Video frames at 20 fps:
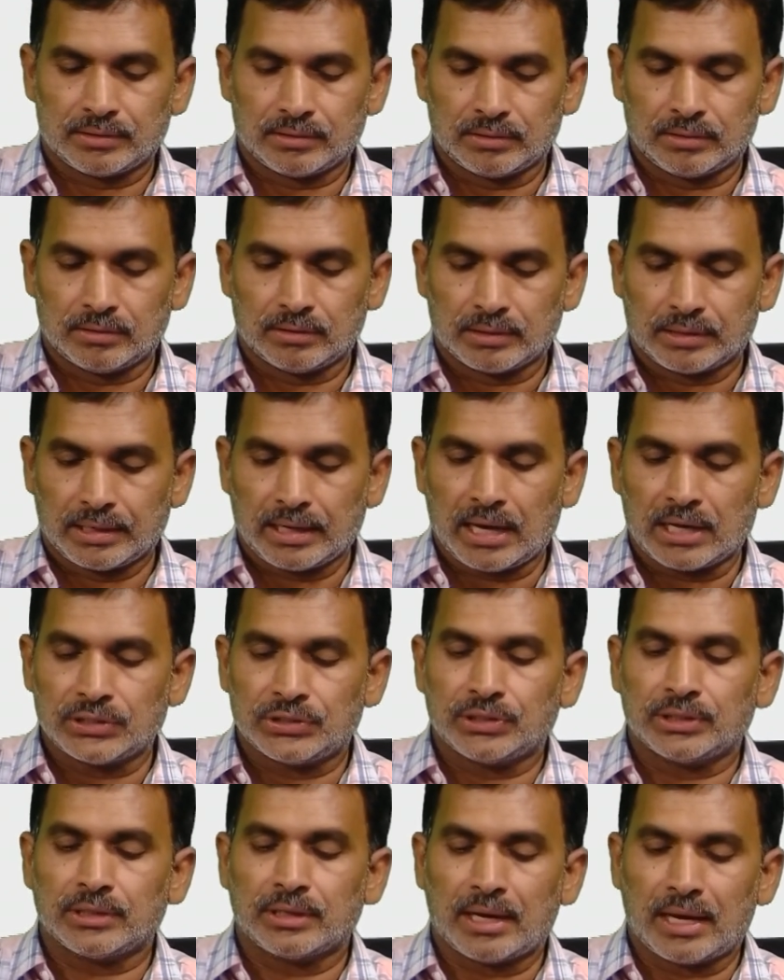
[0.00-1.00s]
catching
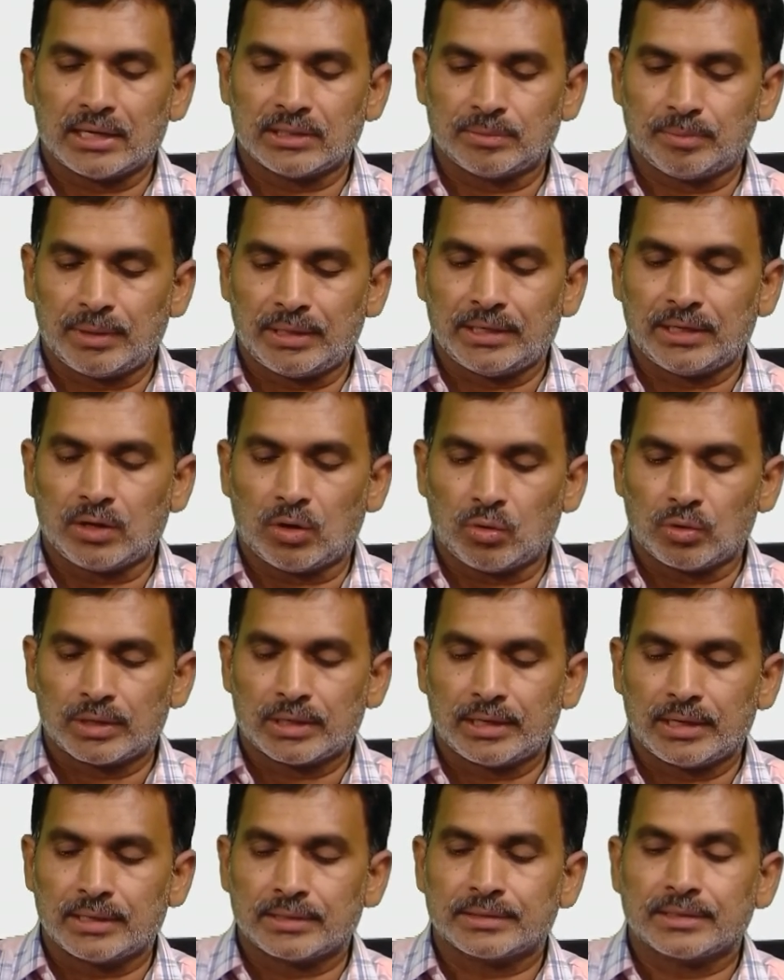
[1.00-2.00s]
as many outliers
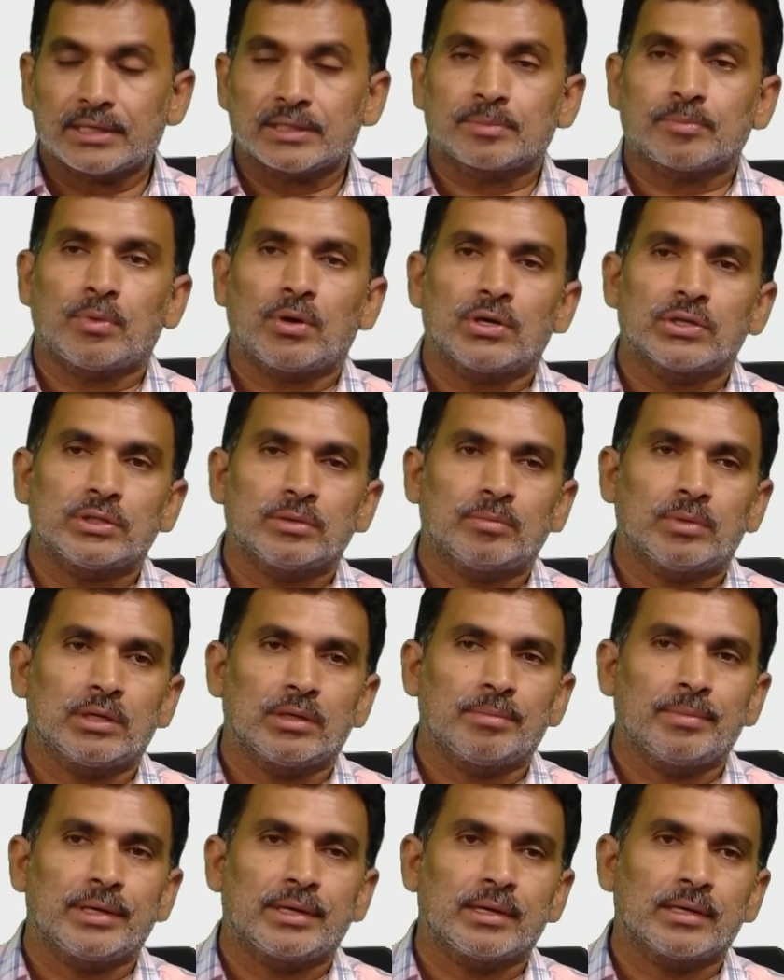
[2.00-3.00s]
as possible,
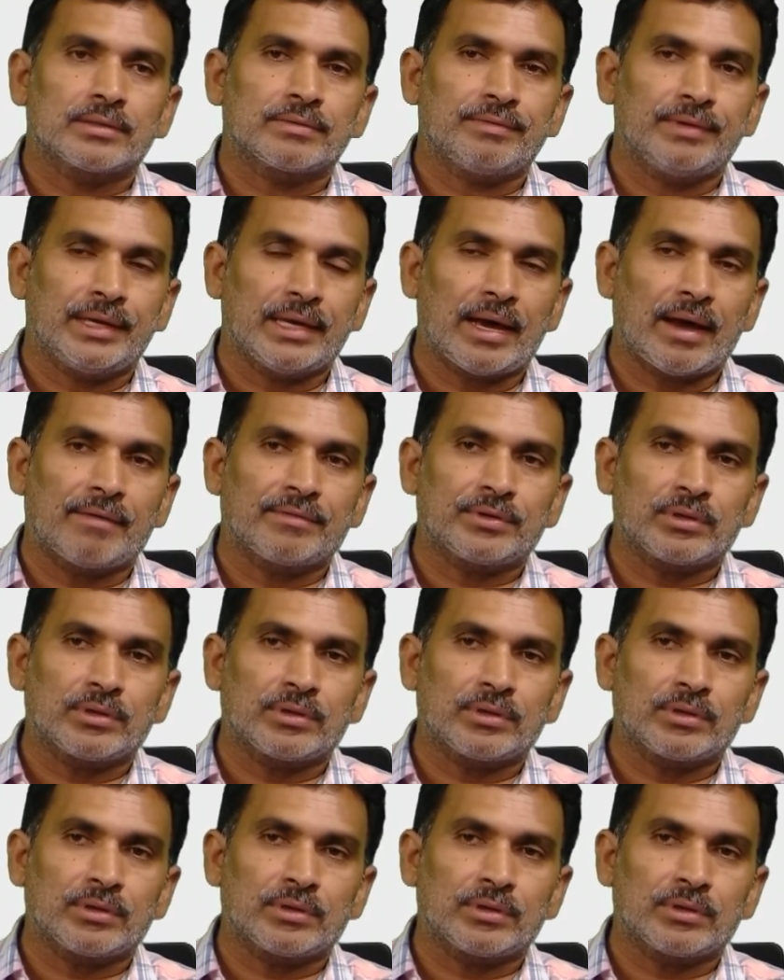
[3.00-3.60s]
because we have to,